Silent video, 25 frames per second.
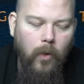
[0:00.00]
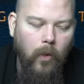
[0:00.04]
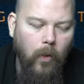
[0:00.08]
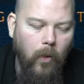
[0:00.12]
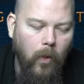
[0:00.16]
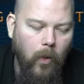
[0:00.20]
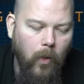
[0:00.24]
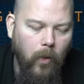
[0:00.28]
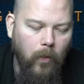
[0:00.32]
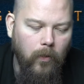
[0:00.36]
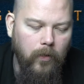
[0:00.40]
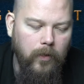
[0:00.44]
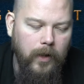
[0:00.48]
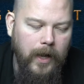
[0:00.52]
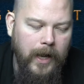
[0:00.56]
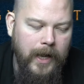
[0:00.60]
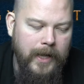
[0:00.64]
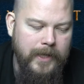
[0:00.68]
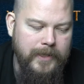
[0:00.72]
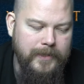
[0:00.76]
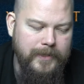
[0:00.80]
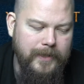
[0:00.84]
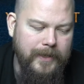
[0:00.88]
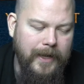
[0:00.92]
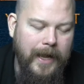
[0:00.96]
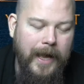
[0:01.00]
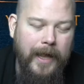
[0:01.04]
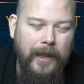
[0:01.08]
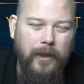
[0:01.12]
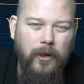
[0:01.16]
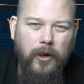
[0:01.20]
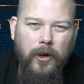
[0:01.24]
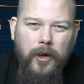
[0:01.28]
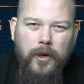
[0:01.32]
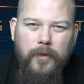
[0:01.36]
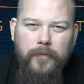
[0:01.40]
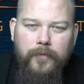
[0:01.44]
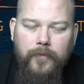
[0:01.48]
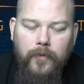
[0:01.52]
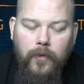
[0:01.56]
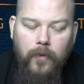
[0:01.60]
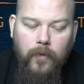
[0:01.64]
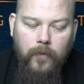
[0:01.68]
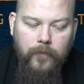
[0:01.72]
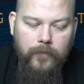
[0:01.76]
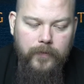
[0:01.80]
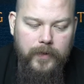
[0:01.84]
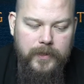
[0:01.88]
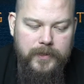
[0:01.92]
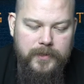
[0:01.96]
or as an ally
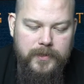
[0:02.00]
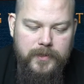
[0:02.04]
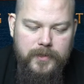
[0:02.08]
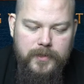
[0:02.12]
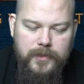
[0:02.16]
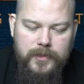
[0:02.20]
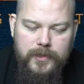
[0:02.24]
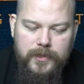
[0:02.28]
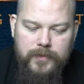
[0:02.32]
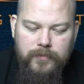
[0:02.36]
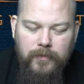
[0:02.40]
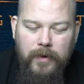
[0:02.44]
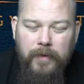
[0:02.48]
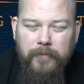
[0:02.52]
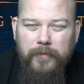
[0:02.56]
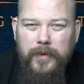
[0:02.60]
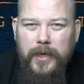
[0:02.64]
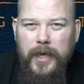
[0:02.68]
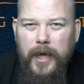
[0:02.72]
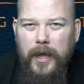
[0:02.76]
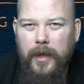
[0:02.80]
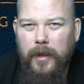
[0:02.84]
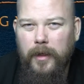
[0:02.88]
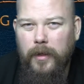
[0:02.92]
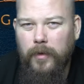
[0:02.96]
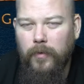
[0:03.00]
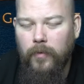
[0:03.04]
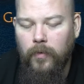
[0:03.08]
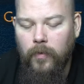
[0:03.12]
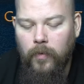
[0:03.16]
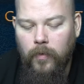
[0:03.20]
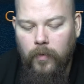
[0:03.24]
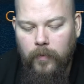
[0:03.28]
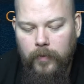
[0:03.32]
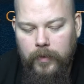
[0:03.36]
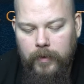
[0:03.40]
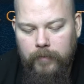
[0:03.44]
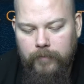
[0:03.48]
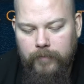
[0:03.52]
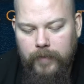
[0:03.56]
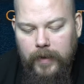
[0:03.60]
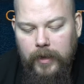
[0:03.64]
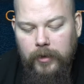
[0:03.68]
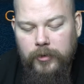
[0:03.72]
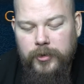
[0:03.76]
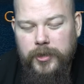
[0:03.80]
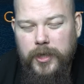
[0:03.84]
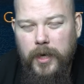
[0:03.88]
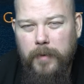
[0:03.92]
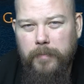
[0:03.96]
for instance, the Rivendell or the
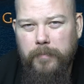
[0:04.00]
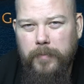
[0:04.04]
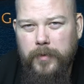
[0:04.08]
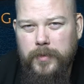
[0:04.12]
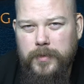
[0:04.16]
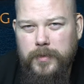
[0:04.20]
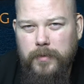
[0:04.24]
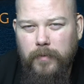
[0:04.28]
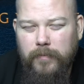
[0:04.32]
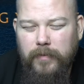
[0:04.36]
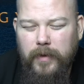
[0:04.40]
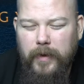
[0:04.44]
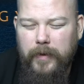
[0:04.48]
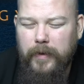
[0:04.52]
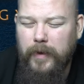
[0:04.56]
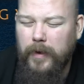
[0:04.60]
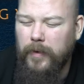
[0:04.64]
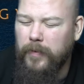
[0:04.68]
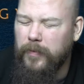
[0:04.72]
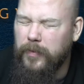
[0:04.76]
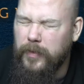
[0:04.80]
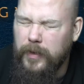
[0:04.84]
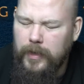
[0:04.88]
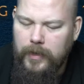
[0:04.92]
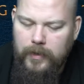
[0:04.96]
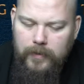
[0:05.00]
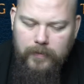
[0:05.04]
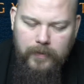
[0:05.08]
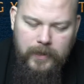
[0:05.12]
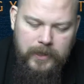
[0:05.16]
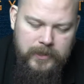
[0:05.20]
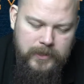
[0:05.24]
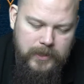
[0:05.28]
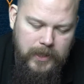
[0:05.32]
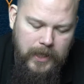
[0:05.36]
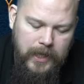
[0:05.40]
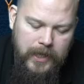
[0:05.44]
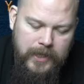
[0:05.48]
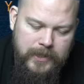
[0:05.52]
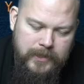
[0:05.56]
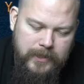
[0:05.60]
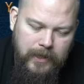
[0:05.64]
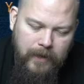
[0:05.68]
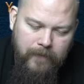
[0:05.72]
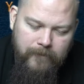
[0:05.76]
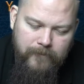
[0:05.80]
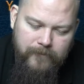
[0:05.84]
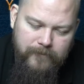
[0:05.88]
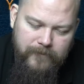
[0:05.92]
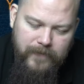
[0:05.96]
Fellowship or stuff like that. I think this is
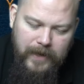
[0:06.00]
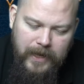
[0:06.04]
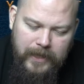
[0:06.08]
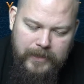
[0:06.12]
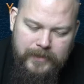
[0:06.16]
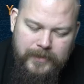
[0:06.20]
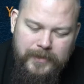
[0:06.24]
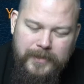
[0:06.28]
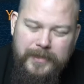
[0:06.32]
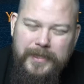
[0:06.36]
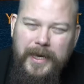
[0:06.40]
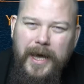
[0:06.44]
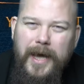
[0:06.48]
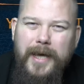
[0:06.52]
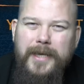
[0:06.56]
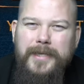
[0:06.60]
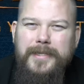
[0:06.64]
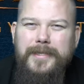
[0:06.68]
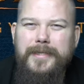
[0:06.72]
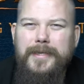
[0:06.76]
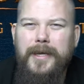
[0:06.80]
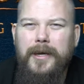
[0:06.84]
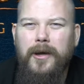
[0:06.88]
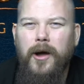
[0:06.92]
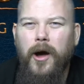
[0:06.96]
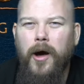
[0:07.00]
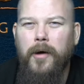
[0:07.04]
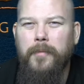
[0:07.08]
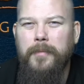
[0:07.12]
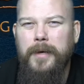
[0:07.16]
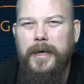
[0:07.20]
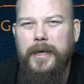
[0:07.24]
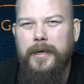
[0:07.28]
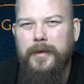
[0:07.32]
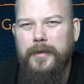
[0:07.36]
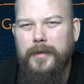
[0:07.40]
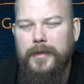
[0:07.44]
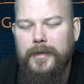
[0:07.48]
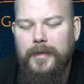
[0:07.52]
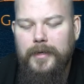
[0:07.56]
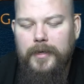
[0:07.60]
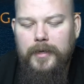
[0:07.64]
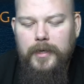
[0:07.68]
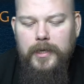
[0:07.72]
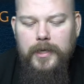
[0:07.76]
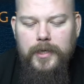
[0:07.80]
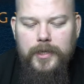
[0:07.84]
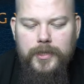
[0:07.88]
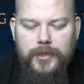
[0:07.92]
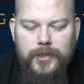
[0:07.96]
a fantastic army
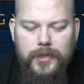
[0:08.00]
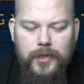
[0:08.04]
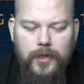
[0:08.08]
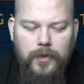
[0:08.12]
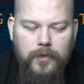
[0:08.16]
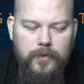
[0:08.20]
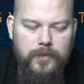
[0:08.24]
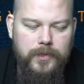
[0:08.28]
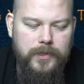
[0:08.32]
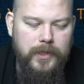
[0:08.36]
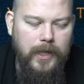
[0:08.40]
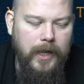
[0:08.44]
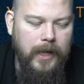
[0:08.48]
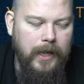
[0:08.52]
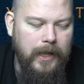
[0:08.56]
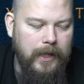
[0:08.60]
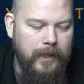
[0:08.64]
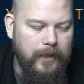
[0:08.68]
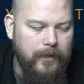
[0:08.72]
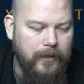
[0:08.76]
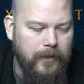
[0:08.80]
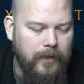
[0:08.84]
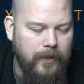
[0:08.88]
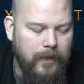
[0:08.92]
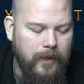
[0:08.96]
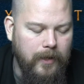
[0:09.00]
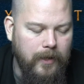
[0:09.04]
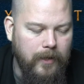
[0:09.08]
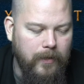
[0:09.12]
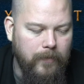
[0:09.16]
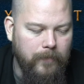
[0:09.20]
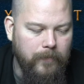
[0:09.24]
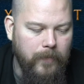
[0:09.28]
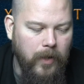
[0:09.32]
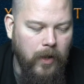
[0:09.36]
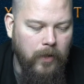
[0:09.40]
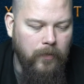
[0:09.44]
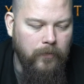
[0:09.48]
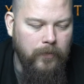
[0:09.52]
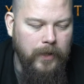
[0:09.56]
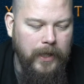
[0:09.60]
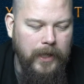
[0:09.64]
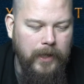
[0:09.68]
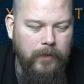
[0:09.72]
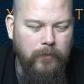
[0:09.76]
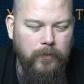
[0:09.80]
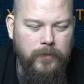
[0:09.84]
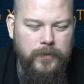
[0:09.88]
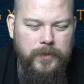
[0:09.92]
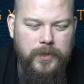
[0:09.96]
to use, and I
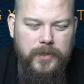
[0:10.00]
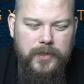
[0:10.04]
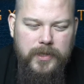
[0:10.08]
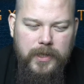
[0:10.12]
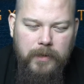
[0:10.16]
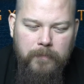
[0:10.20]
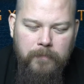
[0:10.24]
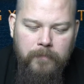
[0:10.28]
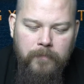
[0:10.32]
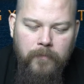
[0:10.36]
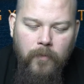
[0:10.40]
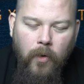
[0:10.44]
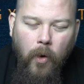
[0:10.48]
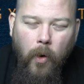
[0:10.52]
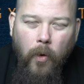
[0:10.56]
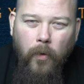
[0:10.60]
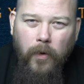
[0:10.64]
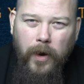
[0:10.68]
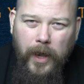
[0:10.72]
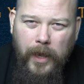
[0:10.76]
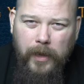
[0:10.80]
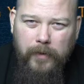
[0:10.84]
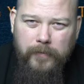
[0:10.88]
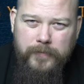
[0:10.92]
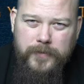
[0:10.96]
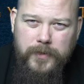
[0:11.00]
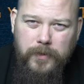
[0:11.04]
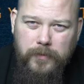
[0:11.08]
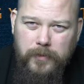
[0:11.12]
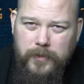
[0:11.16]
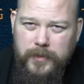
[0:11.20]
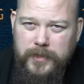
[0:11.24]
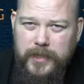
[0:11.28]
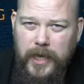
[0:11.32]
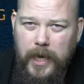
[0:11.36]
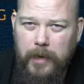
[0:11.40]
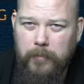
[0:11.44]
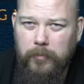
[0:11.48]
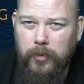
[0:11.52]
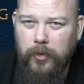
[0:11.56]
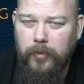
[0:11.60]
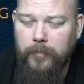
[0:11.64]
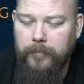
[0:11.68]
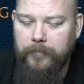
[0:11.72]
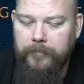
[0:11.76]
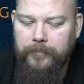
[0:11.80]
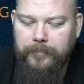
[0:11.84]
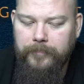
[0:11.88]
really want to see more elves on the table.